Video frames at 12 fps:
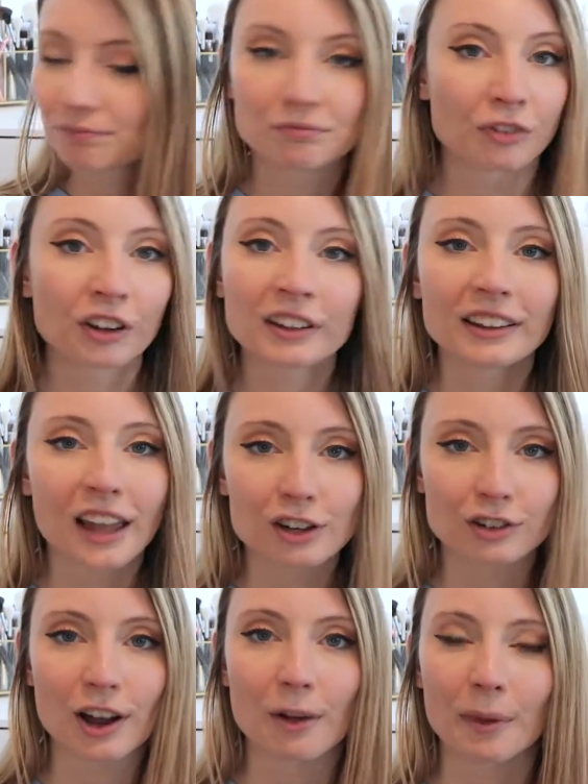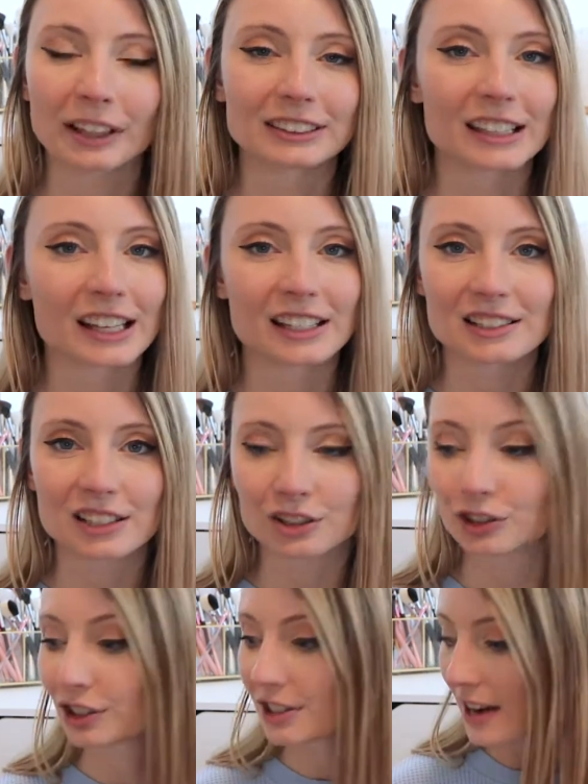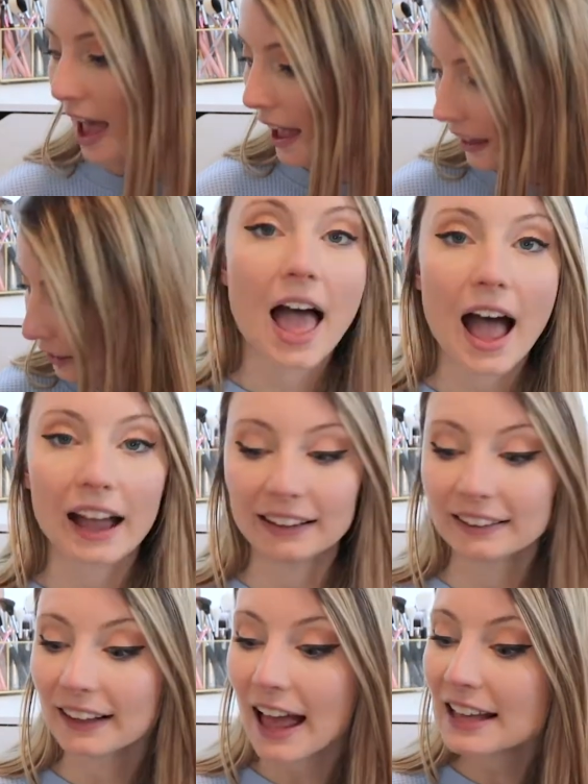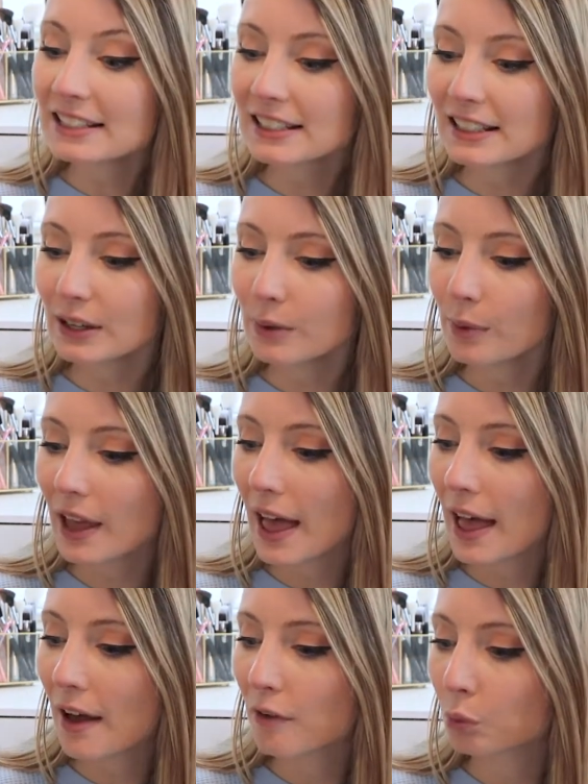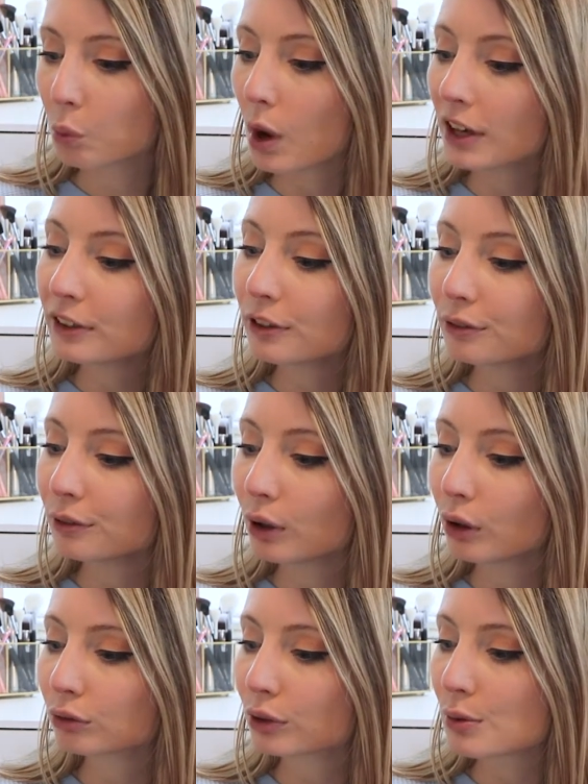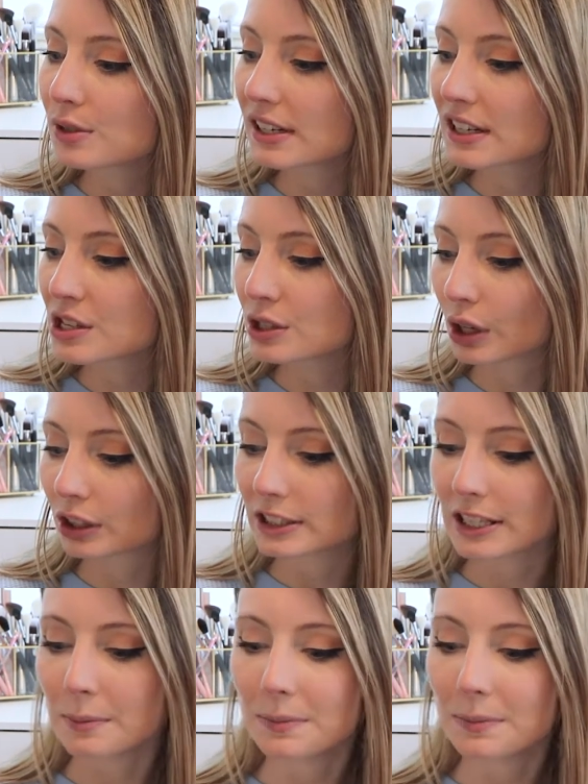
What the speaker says: really like trail mix. I think it's such a good snack. And lastly, we have Wonderful Roasted and Salted